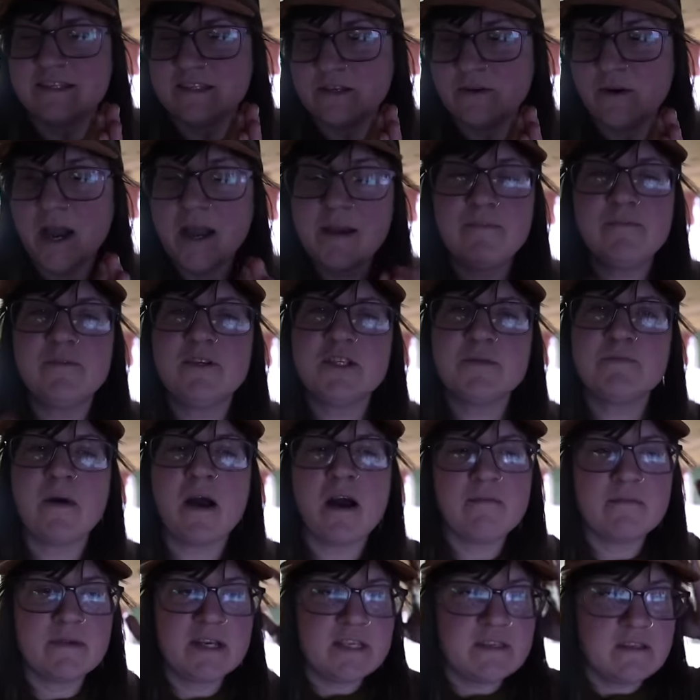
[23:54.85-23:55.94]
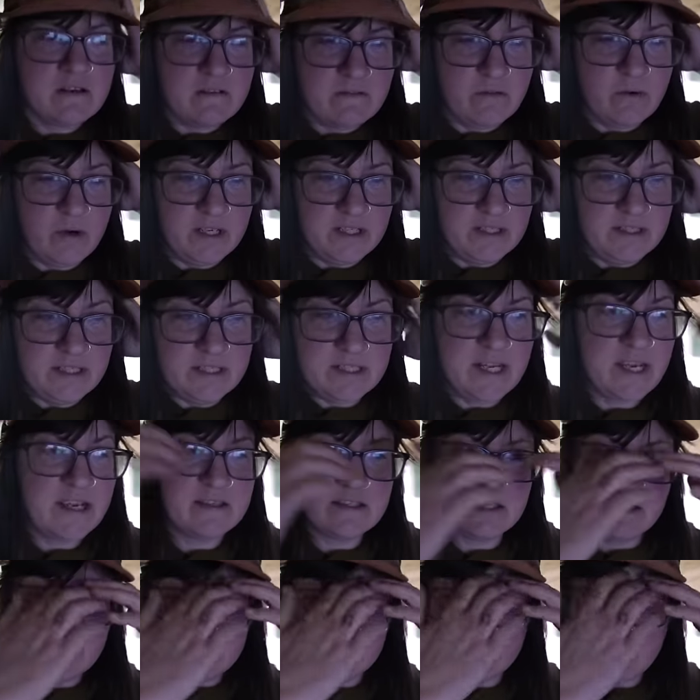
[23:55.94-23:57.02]
So I just bought myself one and it
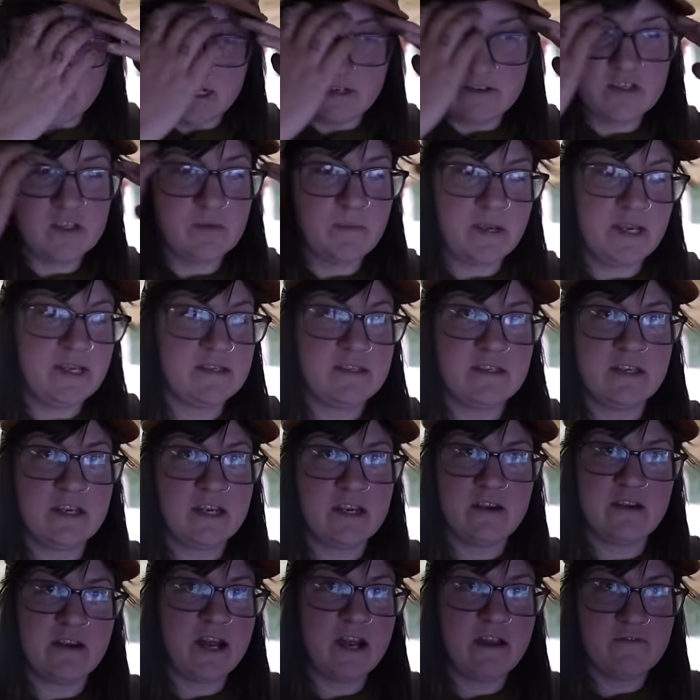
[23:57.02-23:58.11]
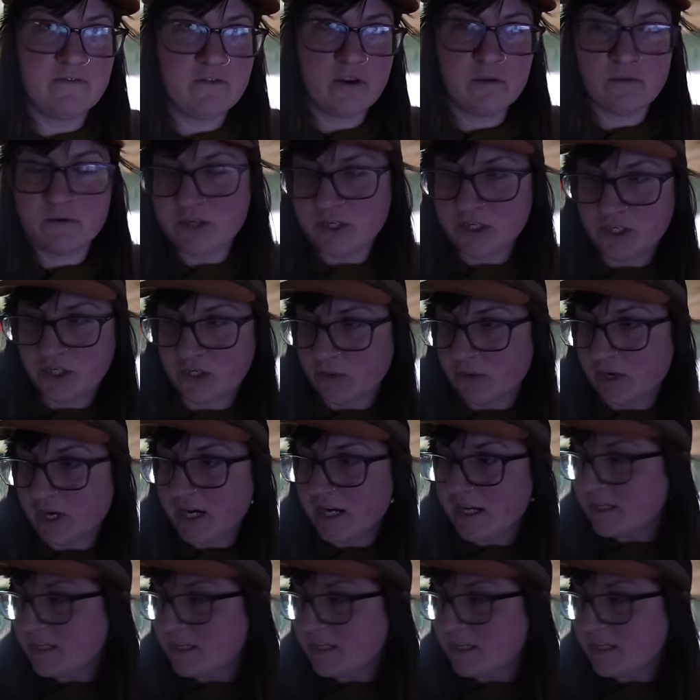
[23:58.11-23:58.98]
takes up a ton of space in here. I have nowhere to store